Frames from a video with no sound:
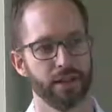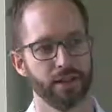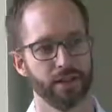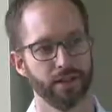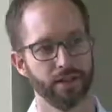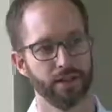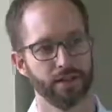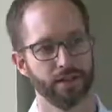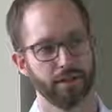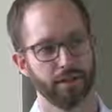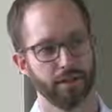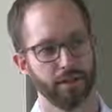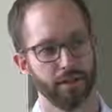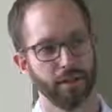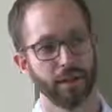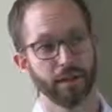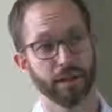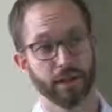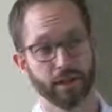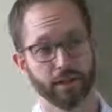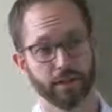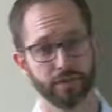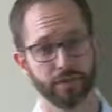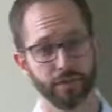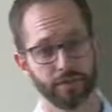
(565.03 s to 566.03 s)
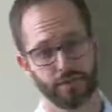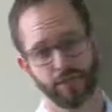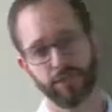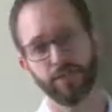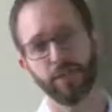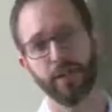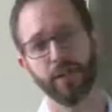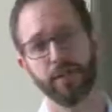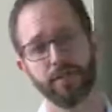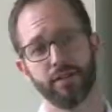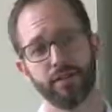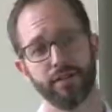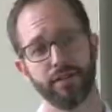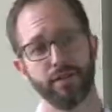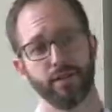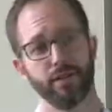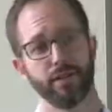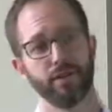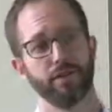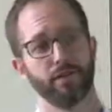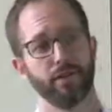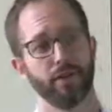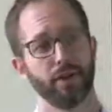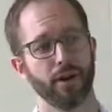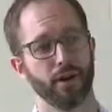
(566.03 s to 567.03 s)
that nugget of information that
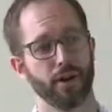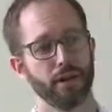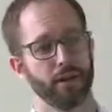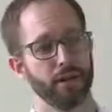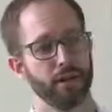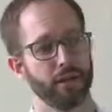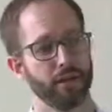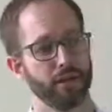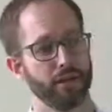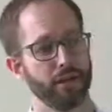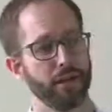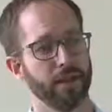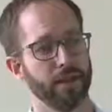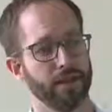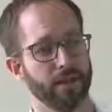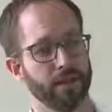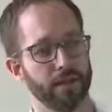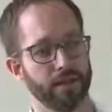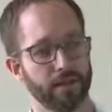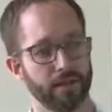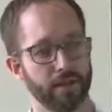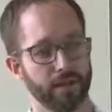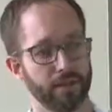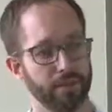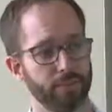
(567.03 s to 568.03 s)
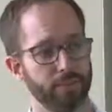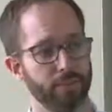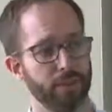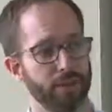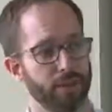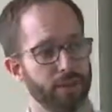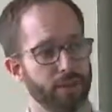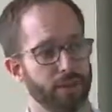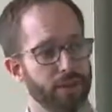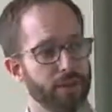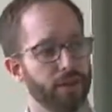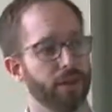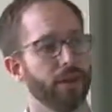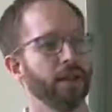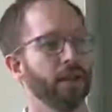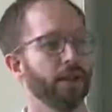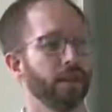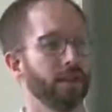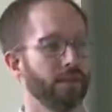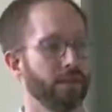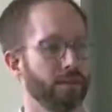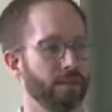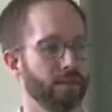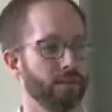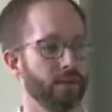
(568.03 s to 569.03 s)
you want is hidden deep within
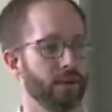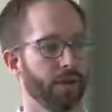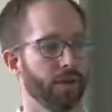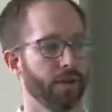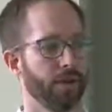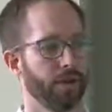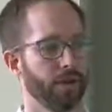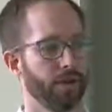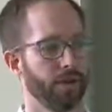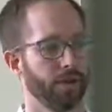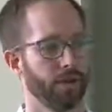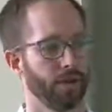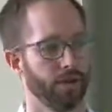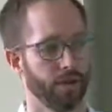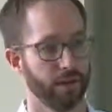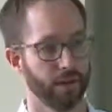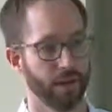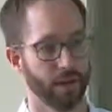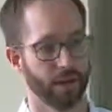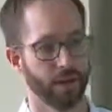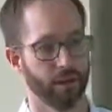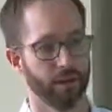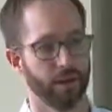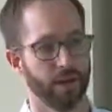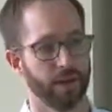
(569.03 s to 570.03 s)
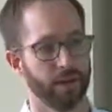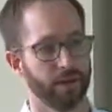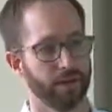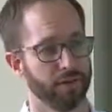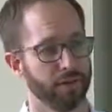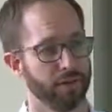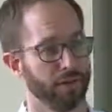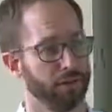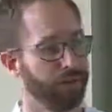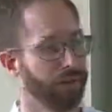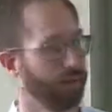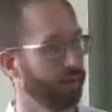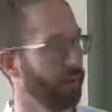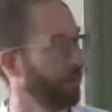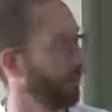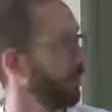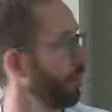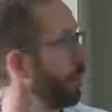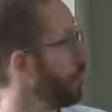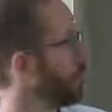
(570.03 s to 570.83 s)
some code that allows a computer to